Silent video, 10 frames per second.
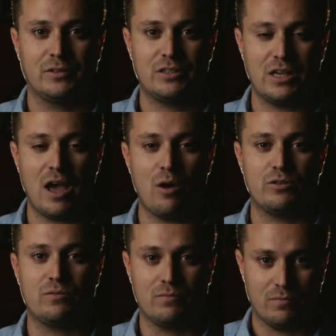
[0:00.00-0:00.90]
See how
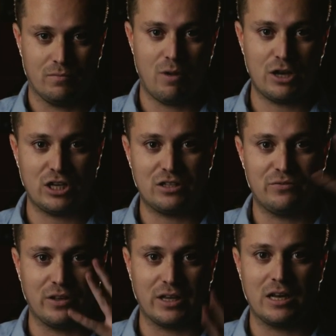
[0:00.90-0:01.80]
much it's
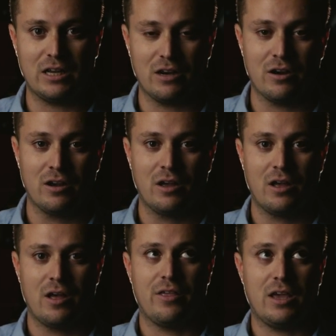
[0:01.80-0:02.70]
filling in here?
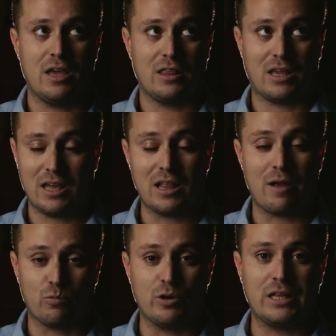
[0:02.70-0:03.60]
The key
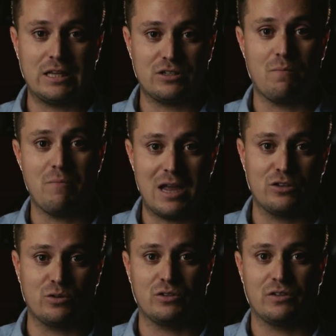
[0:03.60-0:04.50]
light really is our main
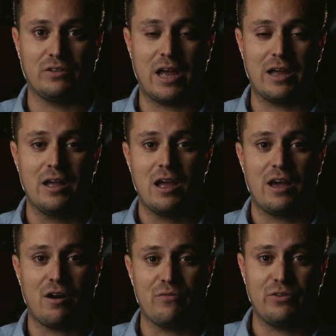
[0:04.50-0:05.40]
source of light,
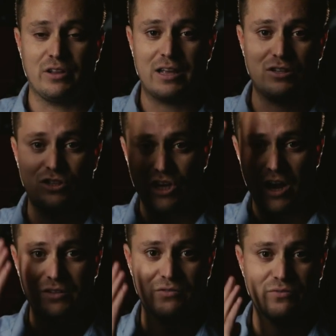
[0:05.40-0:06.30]
and our fill light's
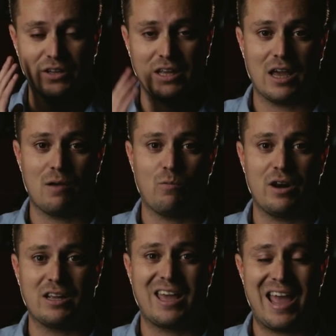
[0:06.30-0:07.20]
just filling in
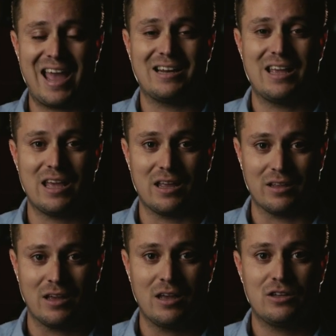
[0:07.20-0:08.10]
what it can't
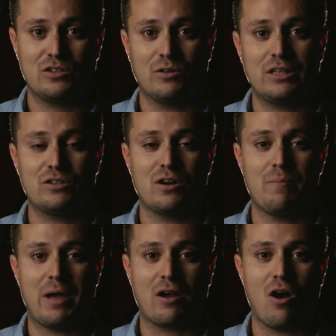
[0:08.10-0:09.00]
hit. So let's turn it
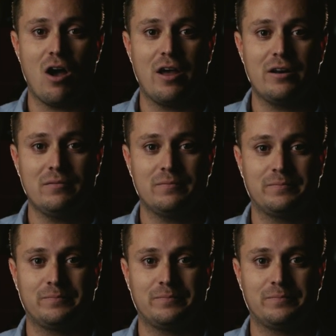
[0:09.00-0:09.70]
back on.